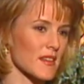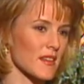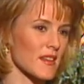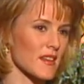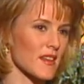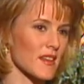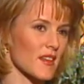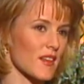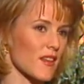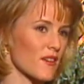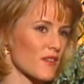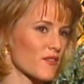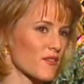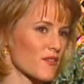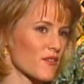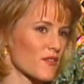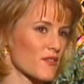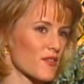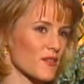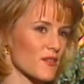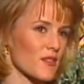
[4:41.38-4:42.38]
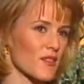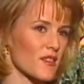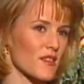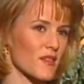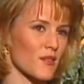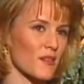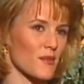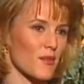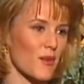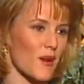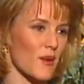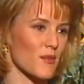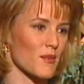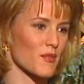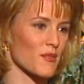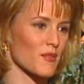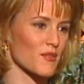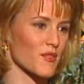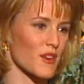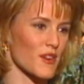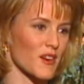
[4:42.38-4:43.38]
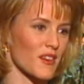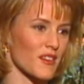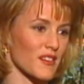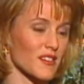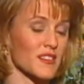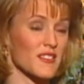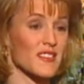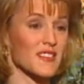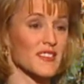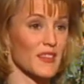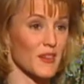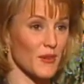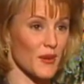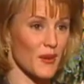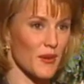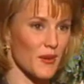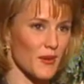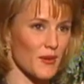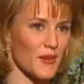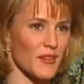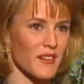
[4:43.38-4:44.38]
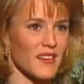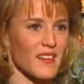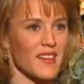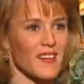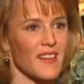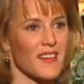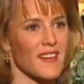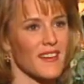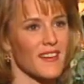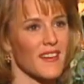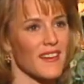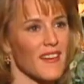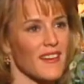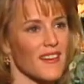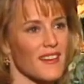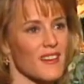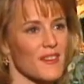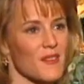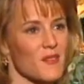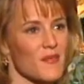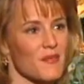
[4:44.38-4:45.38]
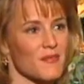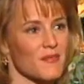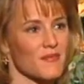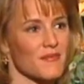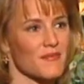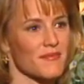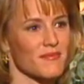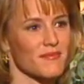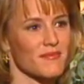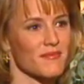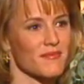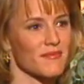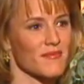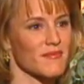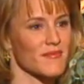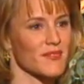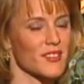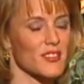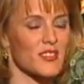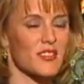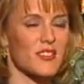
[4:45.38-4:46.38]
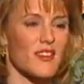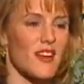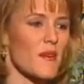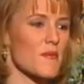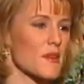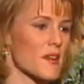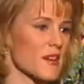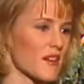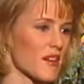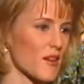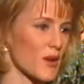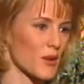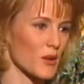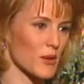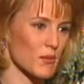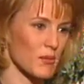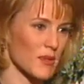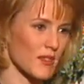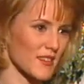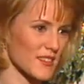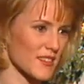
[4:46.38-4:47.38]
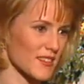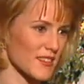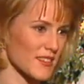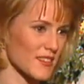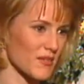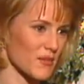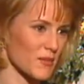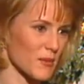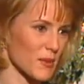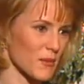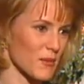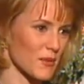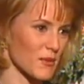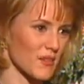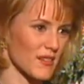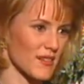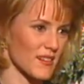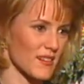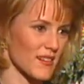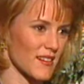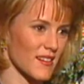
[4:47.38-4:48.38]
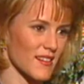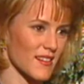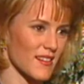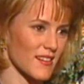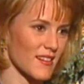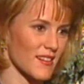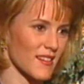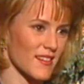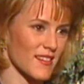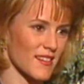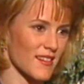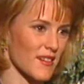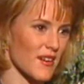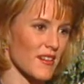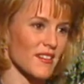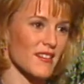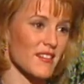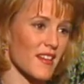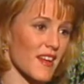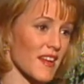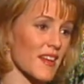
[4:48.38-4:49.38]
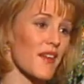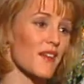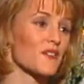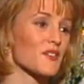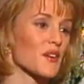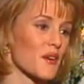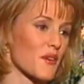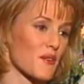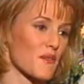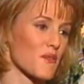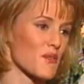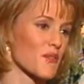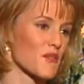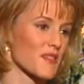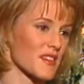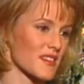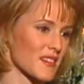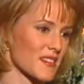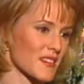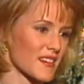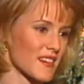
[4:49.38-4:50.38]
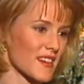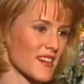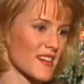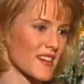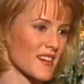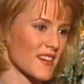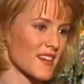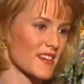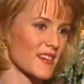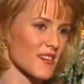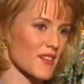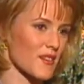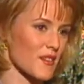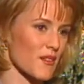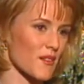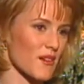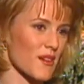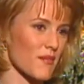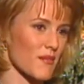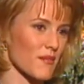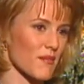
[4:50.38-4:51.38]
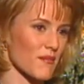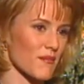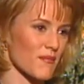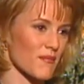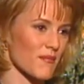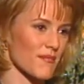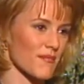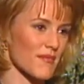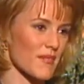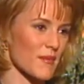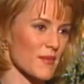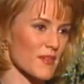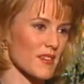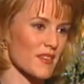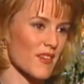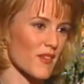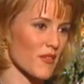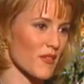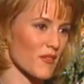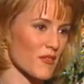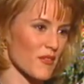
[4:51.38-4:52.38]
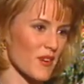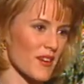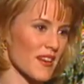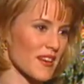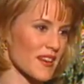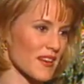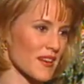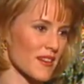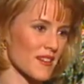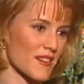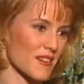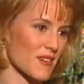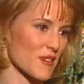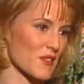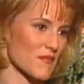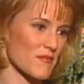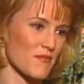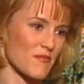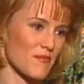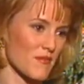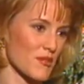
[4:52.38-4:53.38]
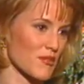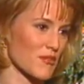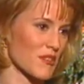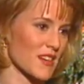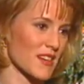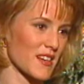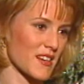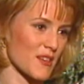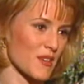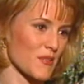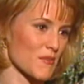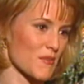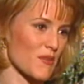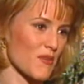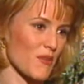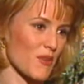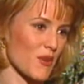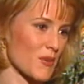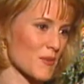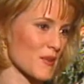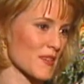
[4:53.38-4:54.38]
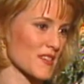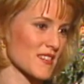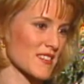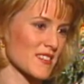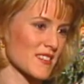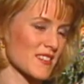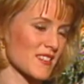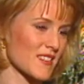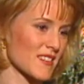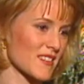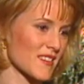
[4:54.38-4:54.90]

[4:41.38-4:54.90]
I love, you know, Robert Duvall and De Niro and um, just, I mean, a whole bunch of people. I, you know, I, I love to go to the movies. So I'm, I'm a sucker for any good movie, any good performance.